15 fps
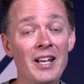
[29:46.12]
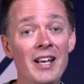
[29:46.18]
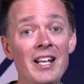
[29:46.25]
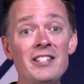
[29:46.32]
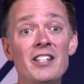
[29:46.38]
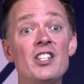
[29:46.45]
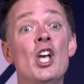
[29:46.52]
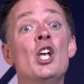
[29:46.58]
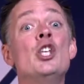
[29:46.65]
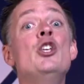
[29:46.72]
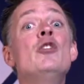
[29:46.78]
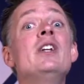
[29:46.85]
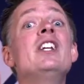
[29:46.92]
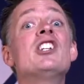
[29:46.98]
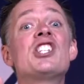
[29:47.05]
He says,
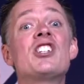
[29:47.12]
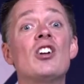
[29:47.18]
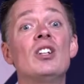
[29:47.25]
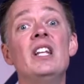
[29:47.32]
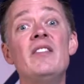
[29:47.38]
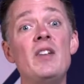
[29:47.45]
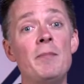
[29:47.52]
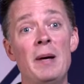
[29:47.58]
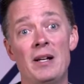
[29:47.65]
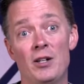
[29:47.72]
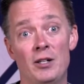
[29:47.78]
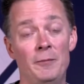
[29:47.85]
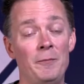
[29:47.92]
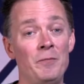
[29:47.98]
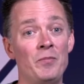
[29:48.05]
you need to start living better.
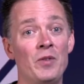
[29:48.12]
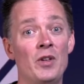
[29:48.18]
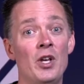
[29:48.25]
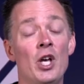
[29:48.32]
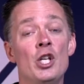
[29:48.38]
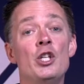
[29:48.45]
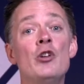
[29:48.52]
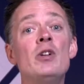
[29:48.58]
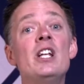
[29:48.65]
You